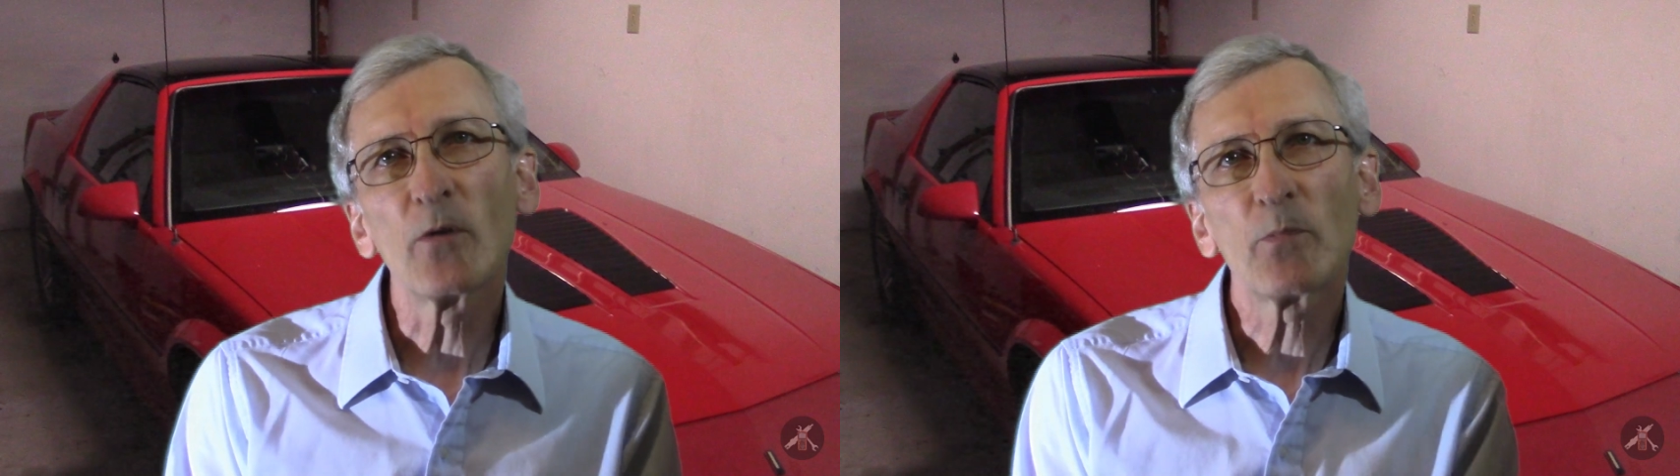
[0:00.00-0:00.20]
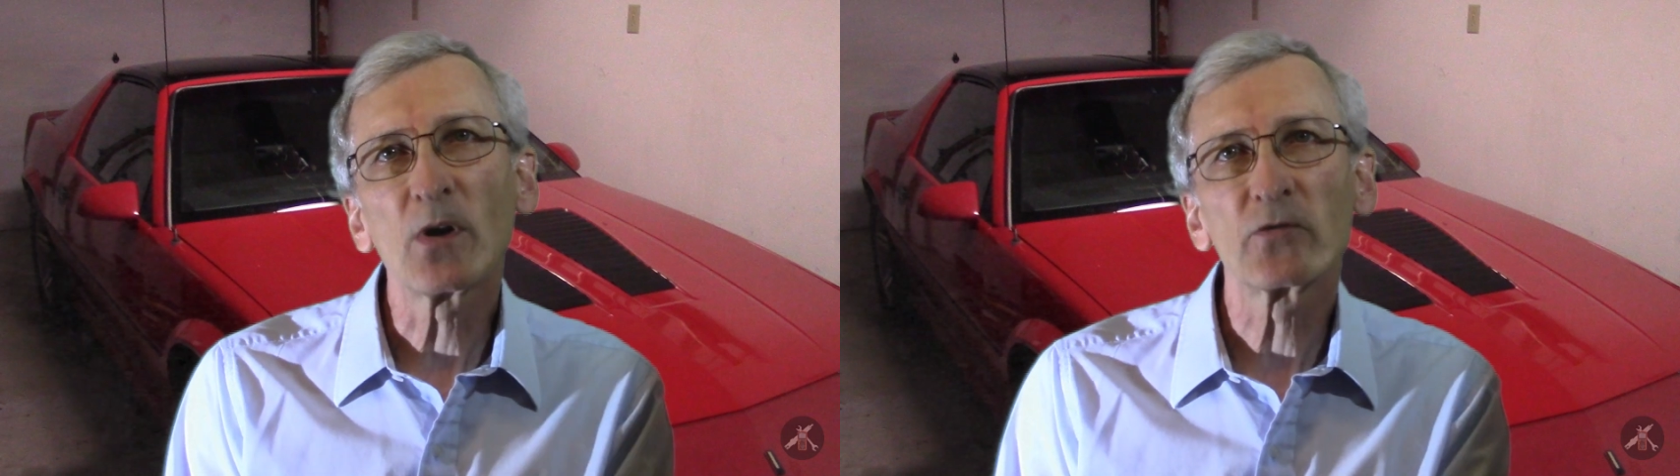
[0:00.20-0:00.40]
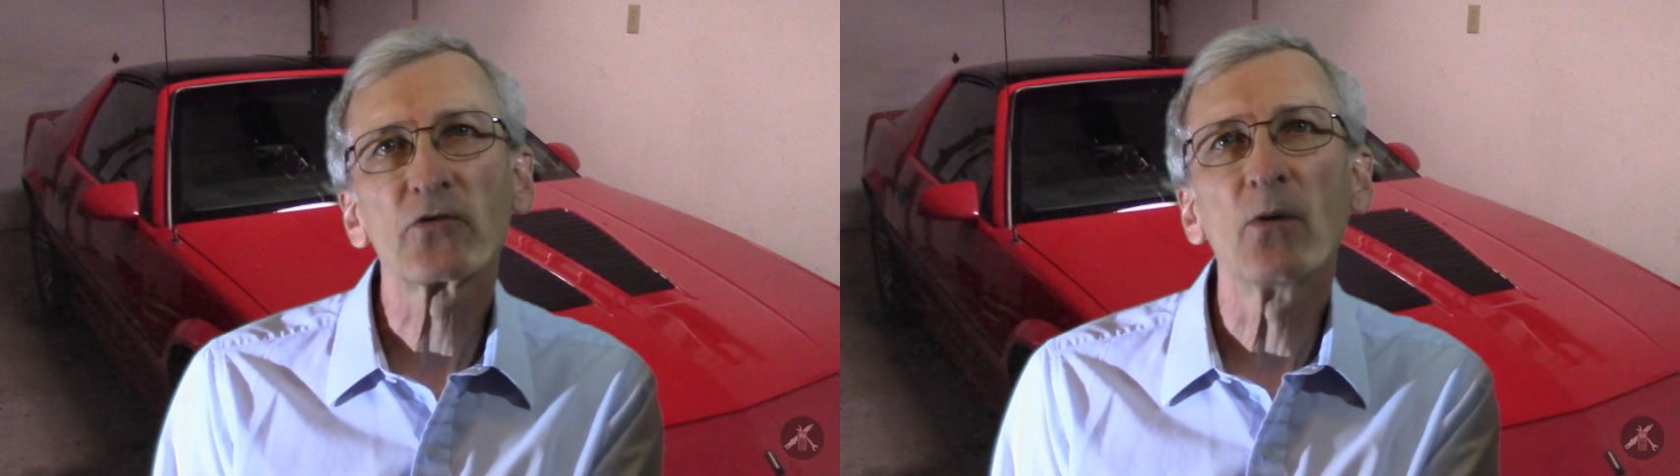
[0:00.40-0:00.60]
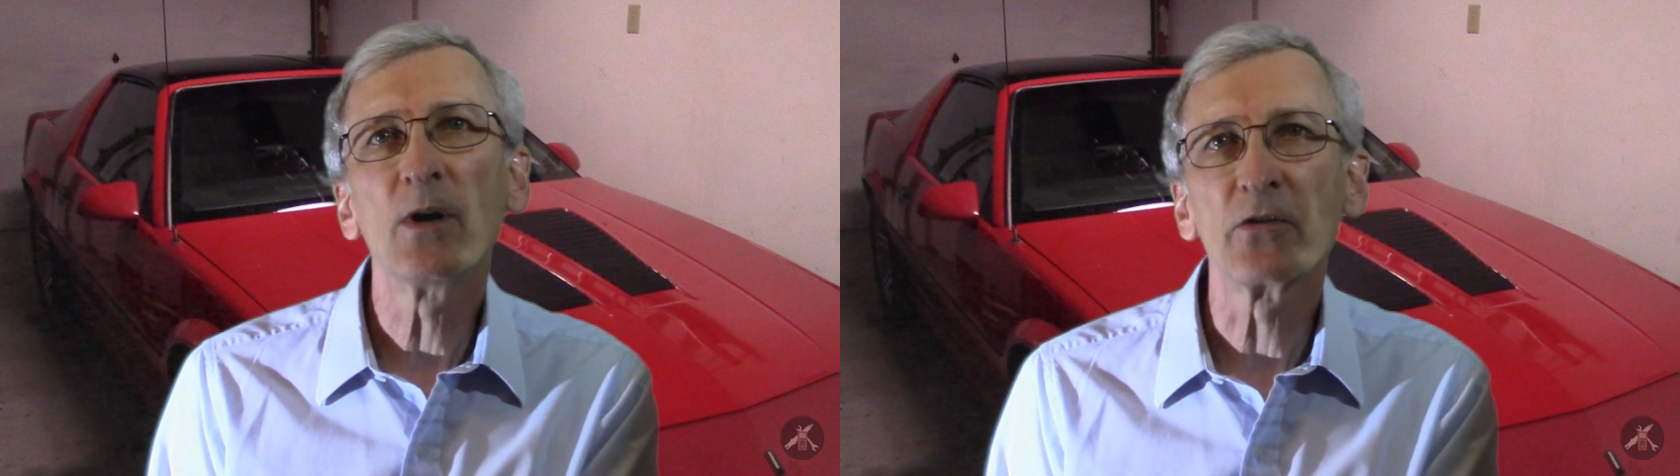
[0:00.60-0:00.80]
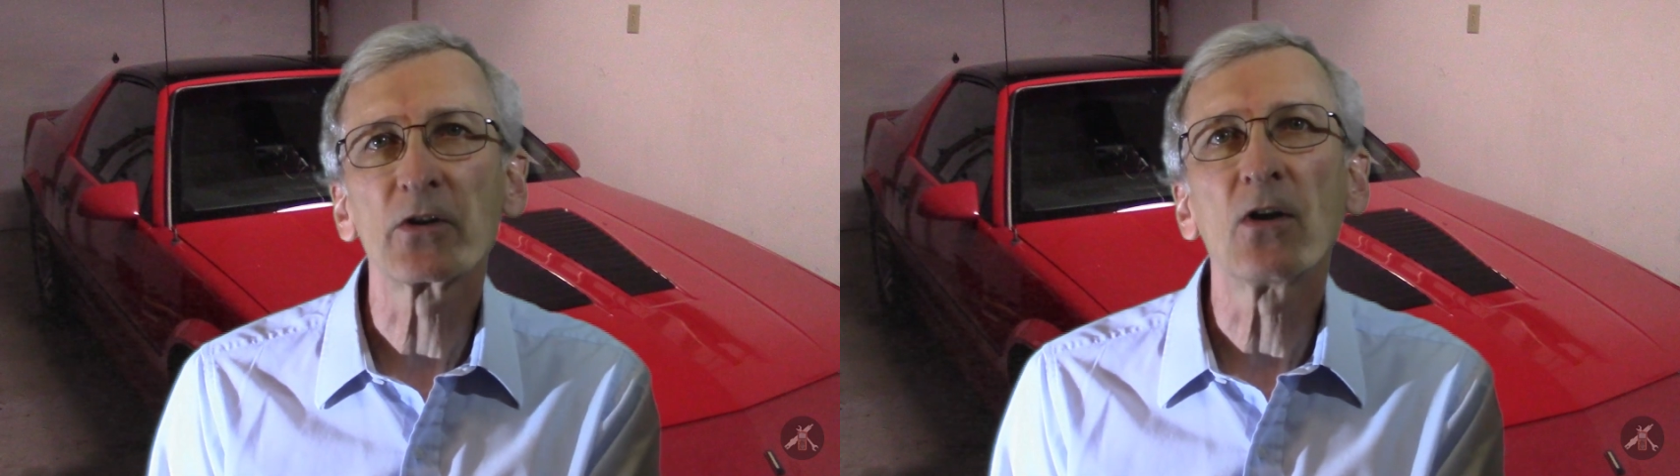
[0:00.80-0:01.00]
what parts go
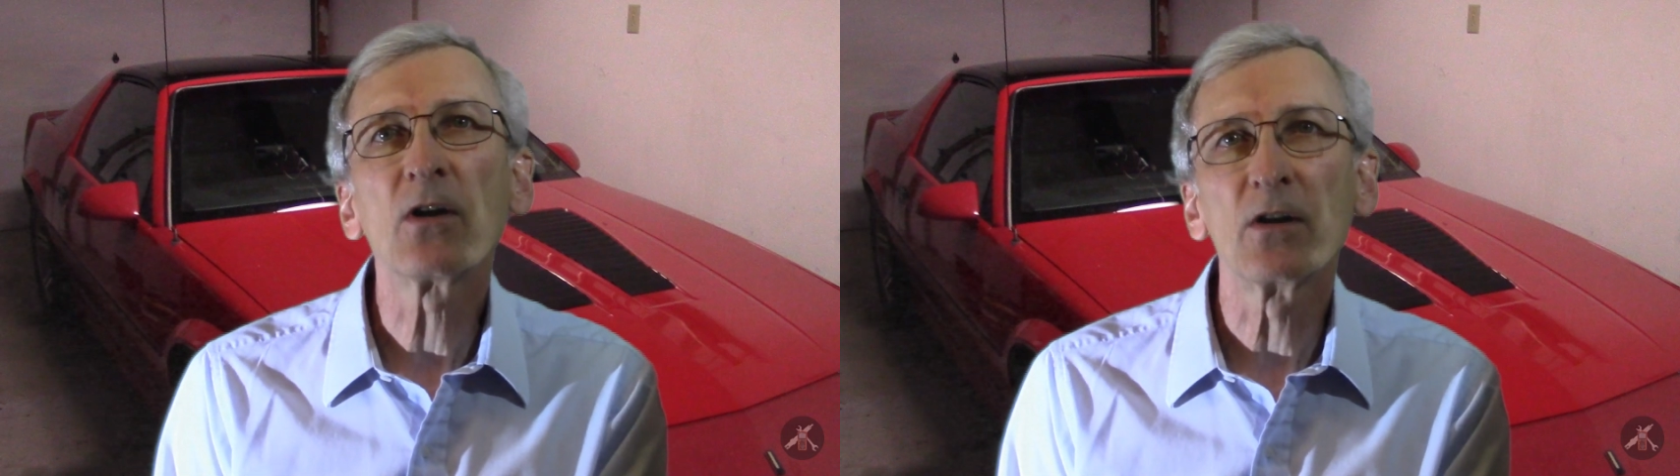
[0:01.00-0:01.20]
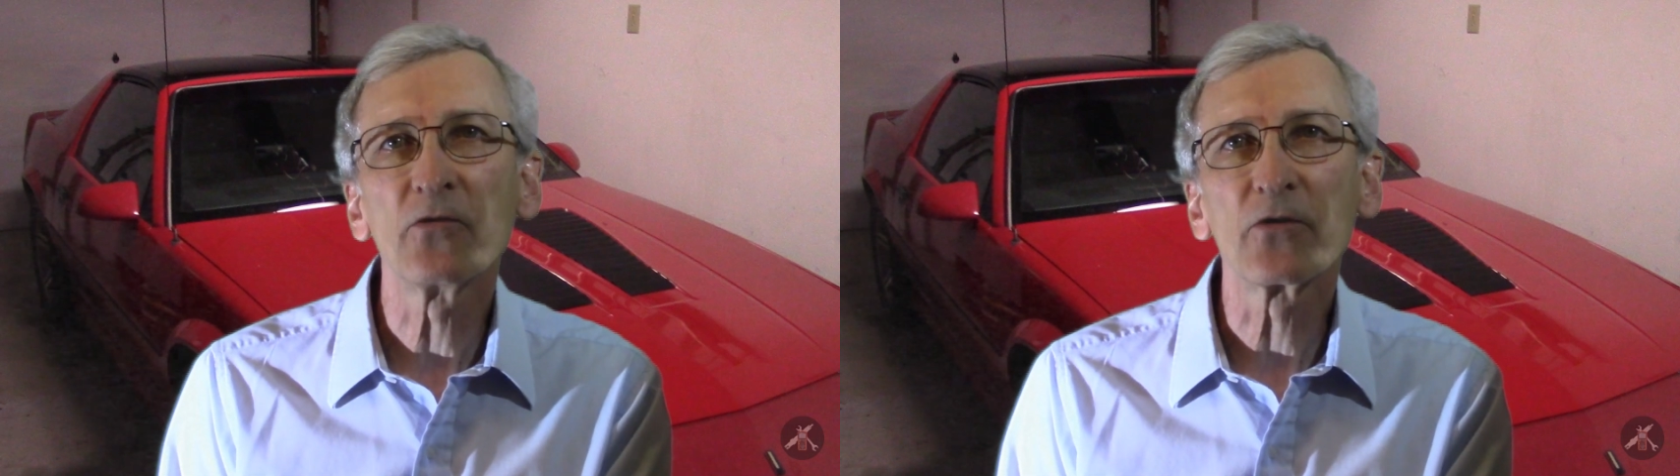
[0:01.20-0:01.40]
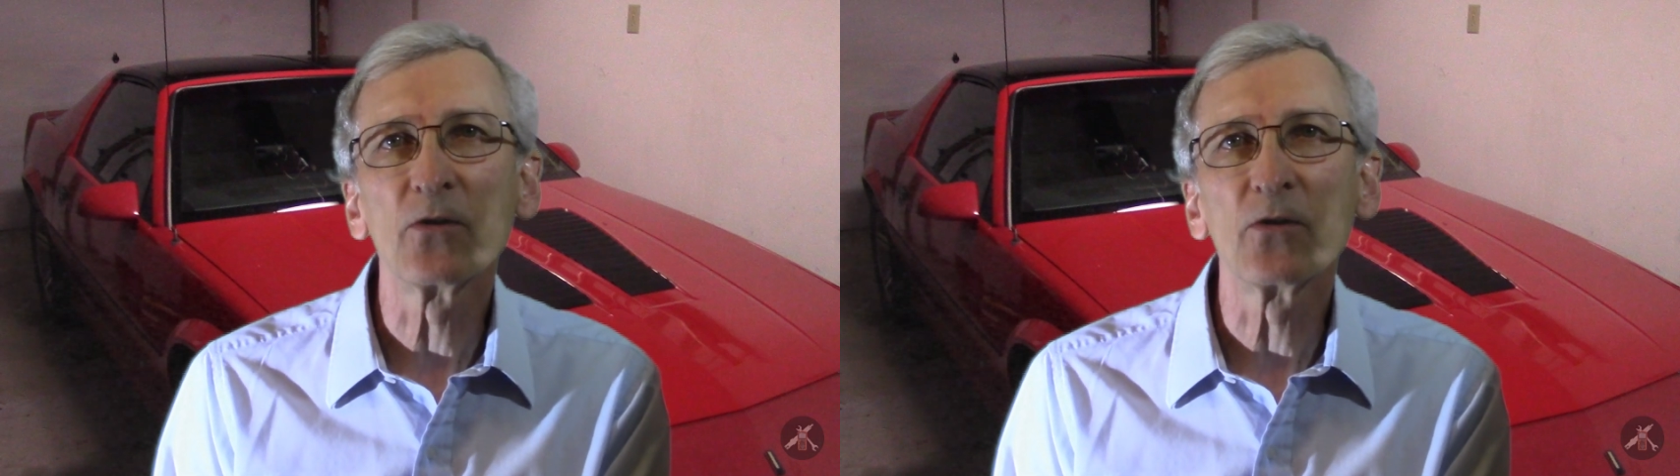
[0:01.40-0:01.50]
on the car as